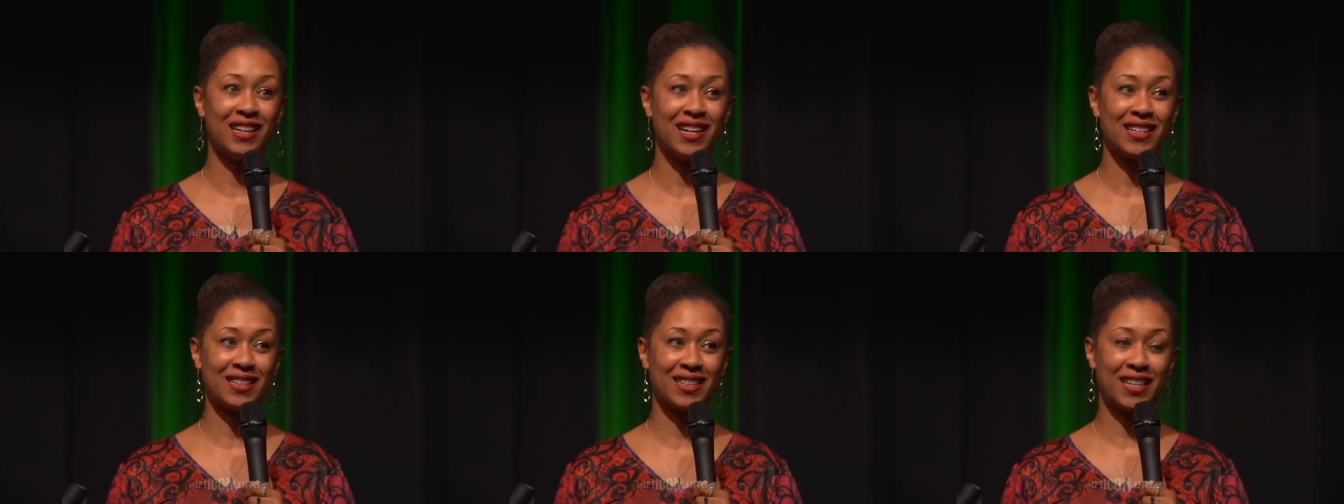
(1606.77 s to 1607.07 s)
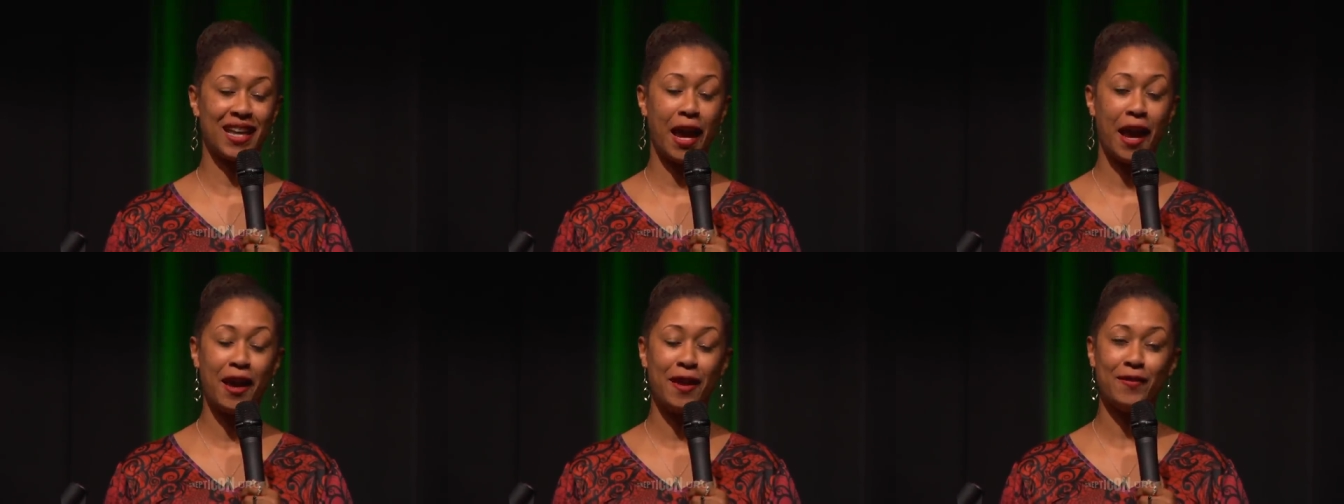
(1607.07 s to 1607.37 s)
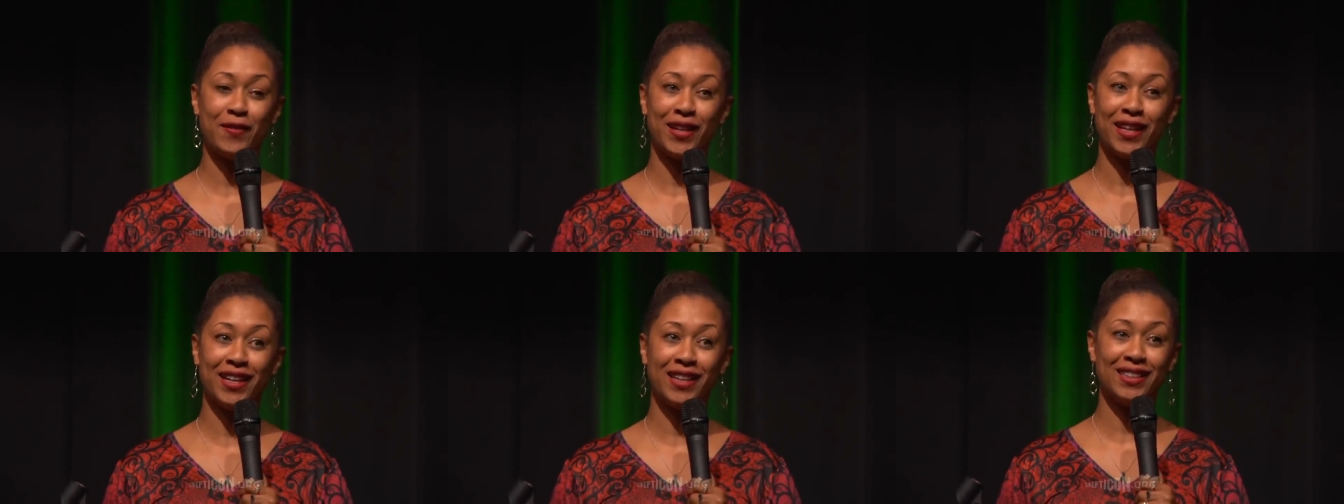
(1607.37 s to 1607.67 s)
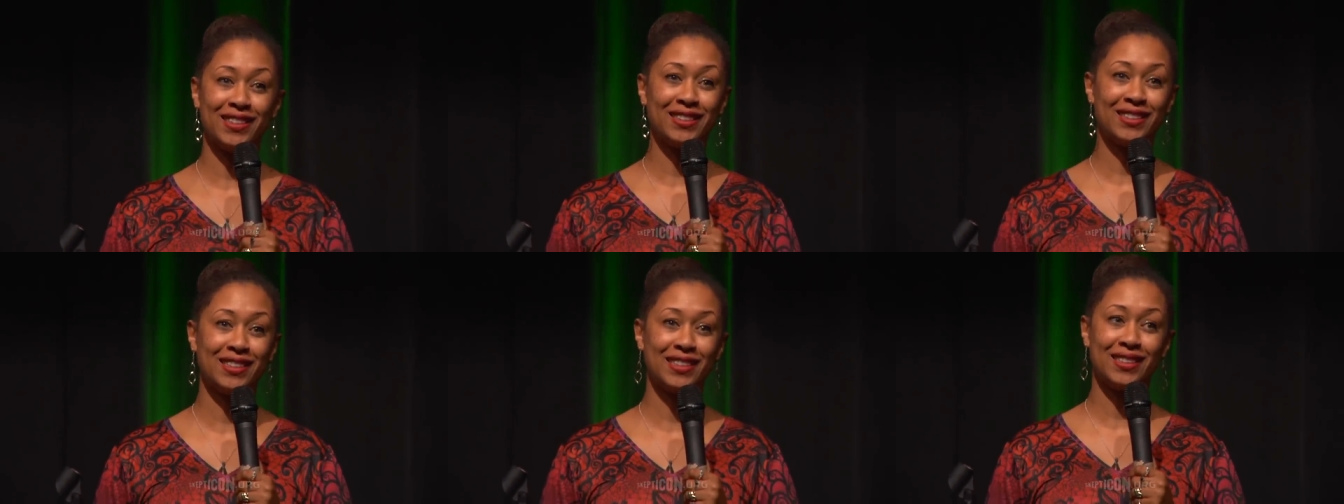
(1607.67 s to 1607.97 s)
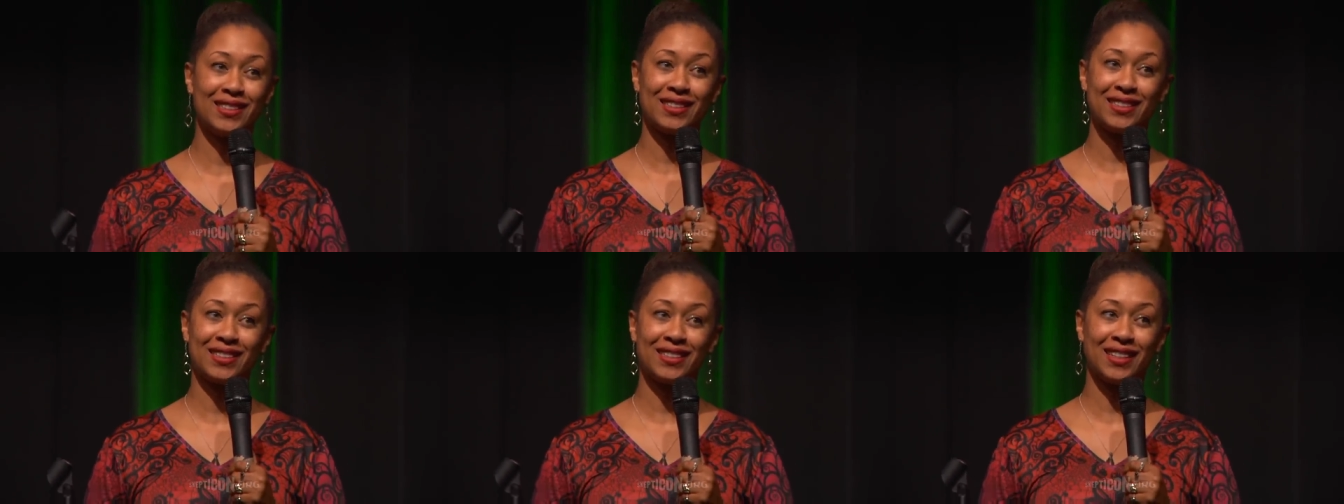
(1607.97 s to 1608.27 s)
has a cat, man.
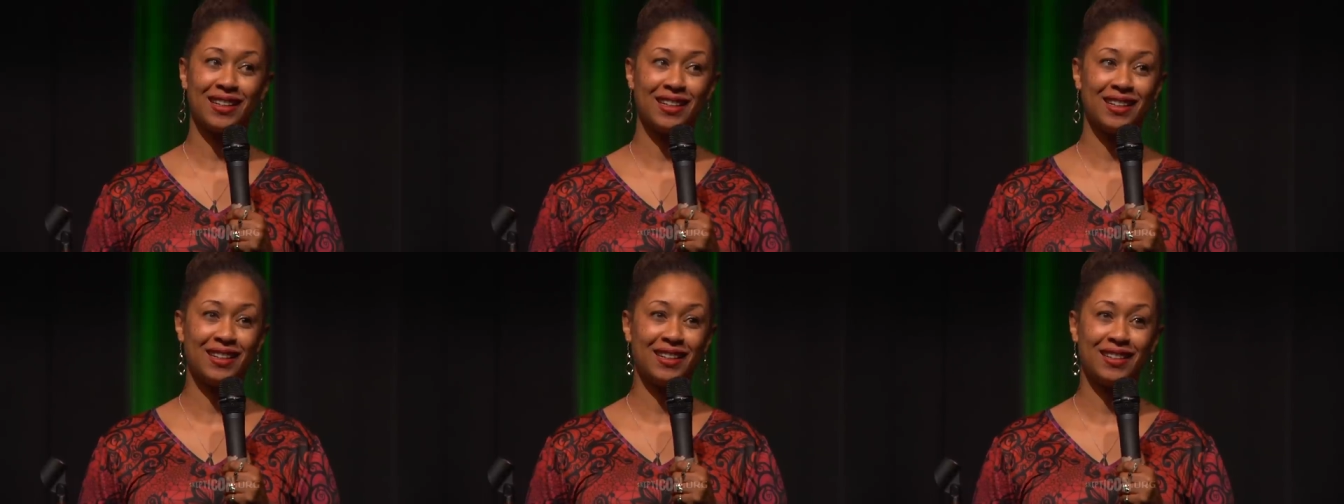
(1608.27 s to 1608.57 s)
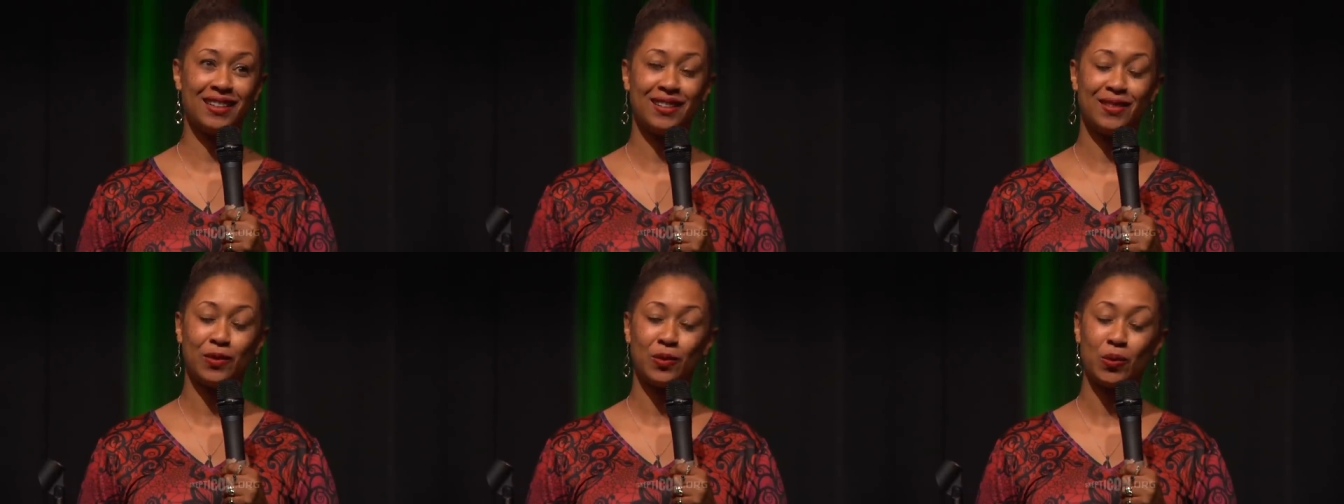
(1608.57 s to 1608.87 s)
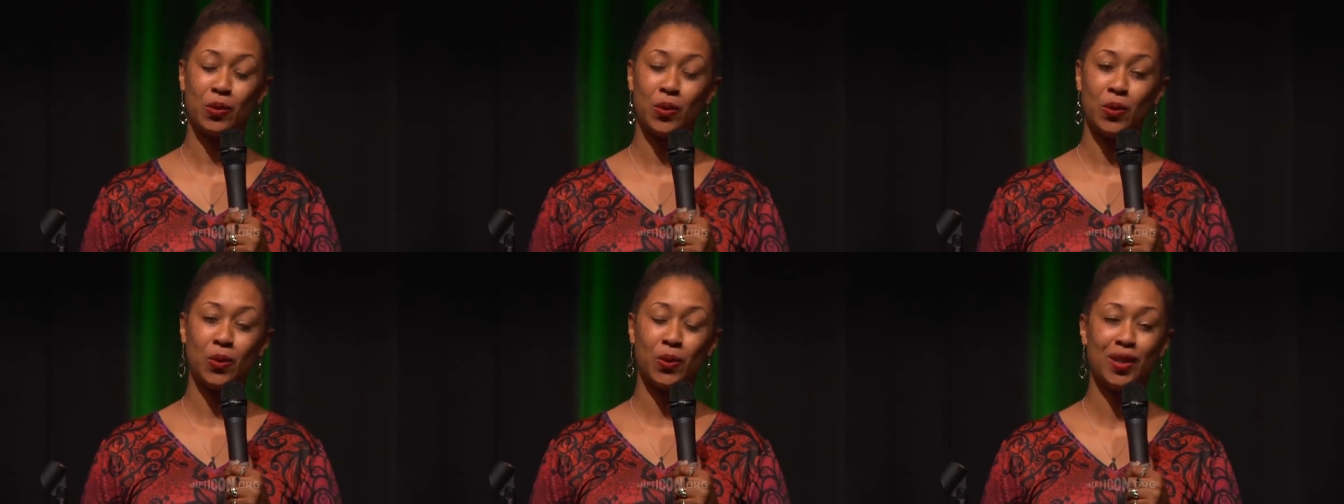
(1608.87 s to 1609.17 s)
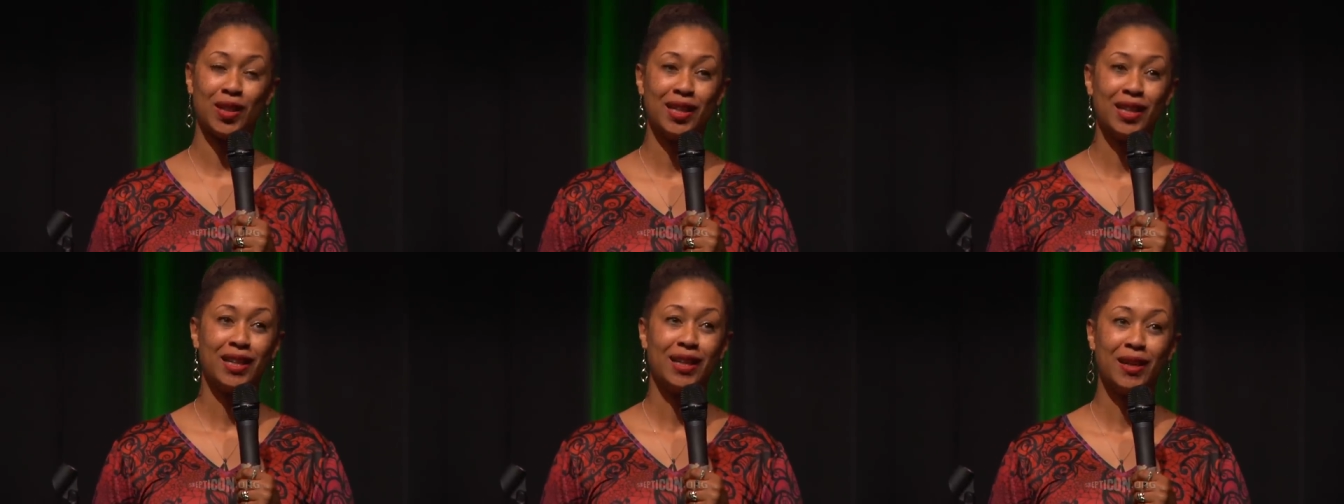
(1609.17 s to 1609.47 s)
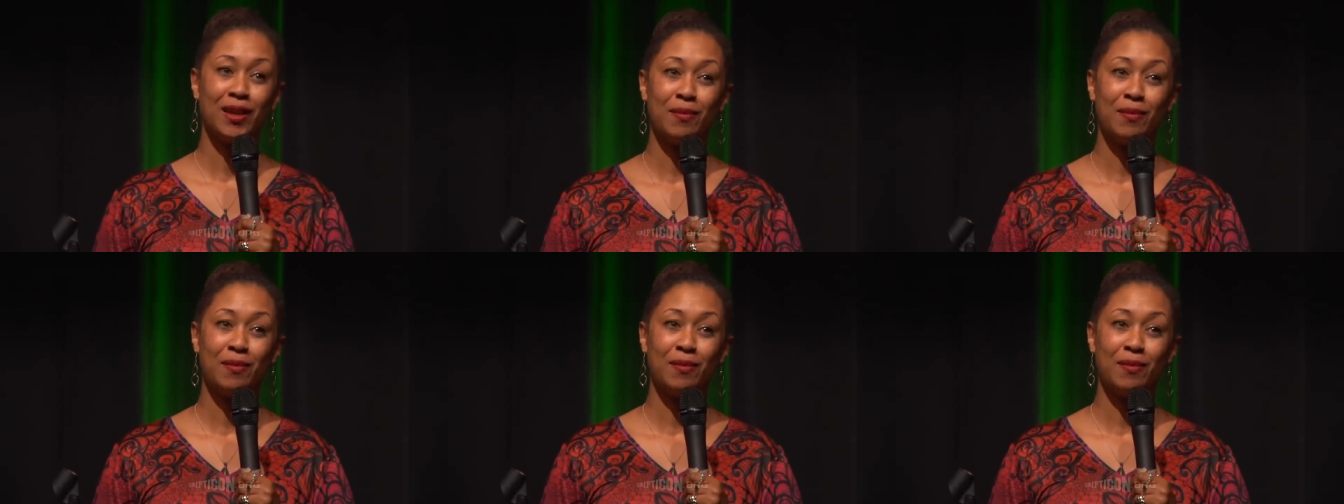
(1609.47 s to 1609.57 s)
She's, uh, whew.